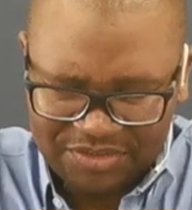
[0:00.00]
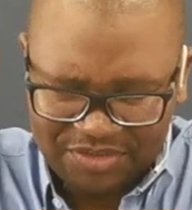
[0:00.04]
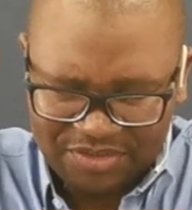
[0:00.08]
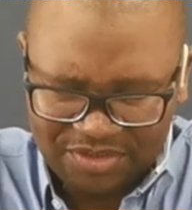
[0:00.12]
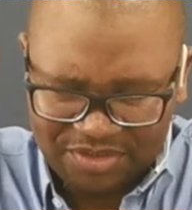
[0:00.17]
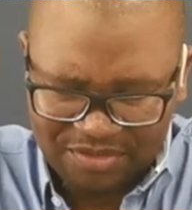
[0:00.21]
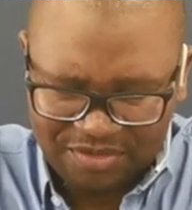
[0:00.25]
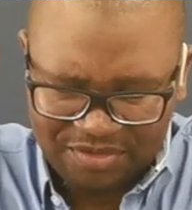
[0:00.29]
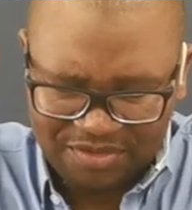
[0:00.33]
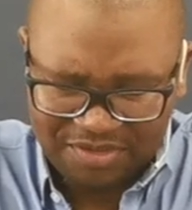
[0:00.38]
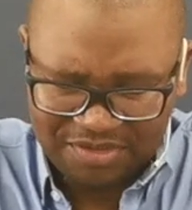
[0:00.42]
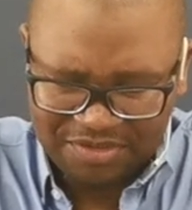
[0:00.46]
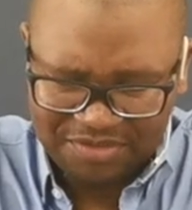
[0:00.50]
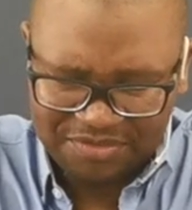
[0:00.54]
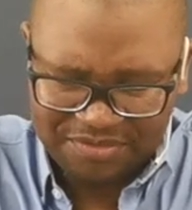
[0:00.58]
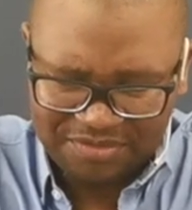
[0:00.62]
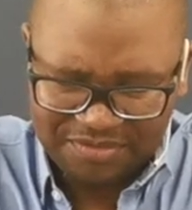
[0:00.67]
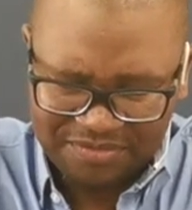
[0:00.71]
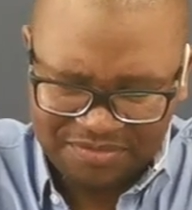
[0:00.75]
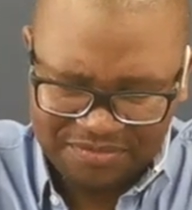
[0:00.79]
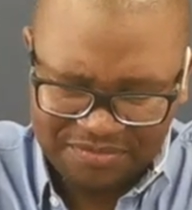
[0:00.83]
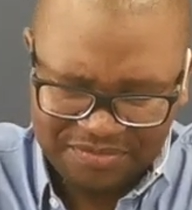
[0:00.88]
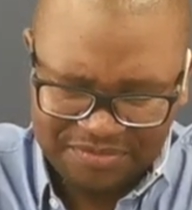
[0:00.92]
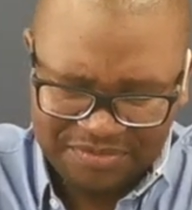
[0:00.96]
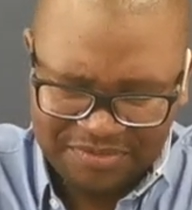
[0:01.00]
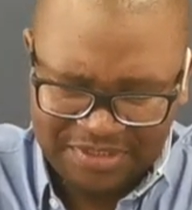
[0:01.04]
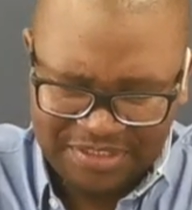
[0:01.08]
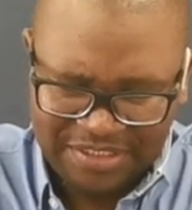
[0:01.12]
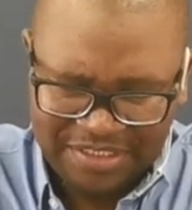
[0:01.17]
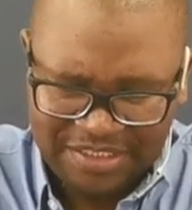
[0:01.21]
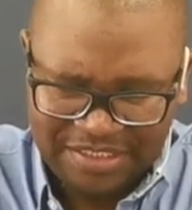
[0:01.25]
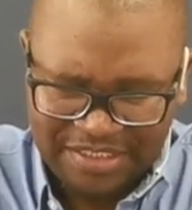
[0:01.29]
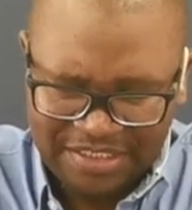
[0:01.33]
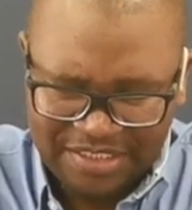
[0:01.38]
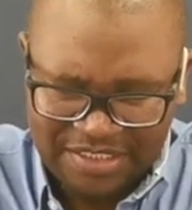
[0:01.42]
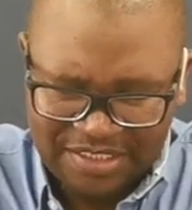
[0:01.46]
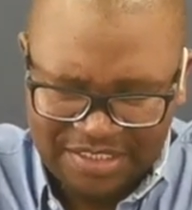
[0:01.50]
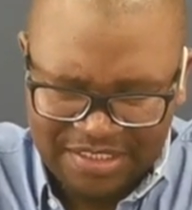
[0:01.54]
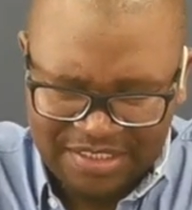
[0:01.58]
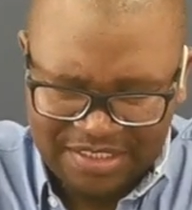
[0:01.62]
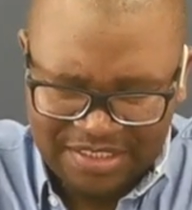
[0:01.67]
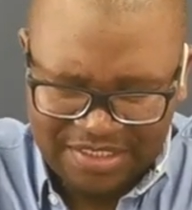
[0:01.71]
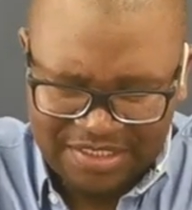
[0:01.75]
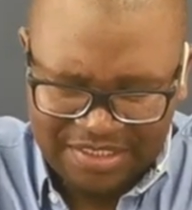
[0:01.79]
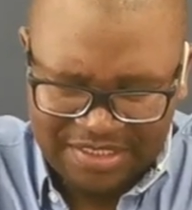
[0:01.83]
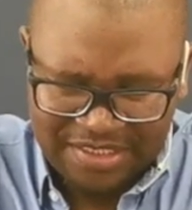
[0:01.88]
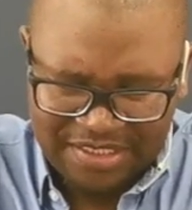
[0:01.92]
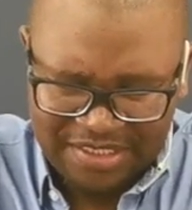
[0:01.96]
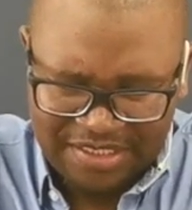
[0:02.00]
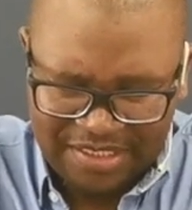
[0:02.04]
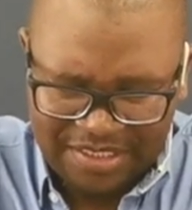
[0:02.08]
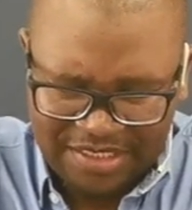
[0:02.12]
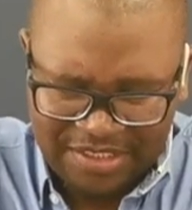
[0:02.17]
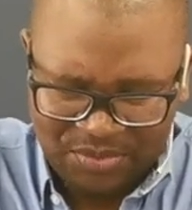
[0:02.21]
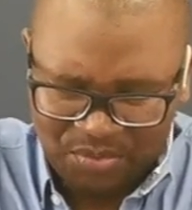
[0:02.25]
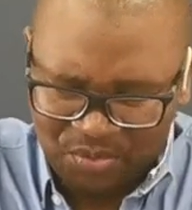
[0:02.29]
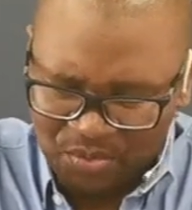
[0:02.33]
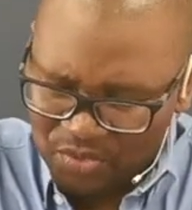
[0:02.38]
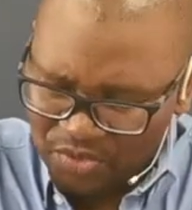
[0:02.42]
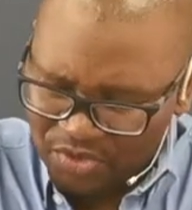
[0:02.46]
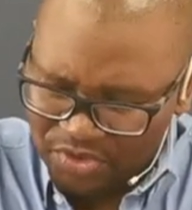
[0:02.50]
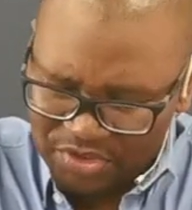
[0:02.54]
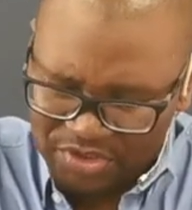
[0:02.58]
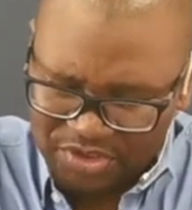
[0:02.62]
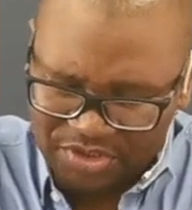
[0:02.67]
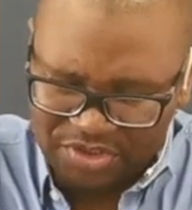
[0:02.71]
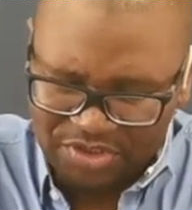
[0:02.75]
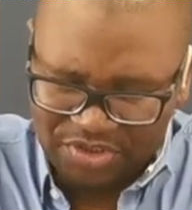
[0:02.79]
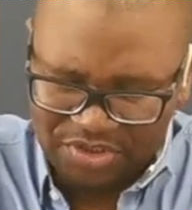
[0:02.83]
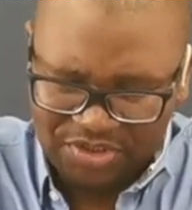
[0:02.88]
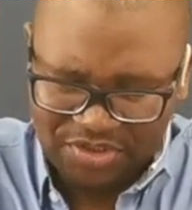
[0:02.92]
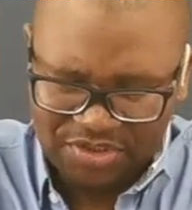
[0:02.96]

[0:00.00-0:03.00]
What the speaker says: children, at work.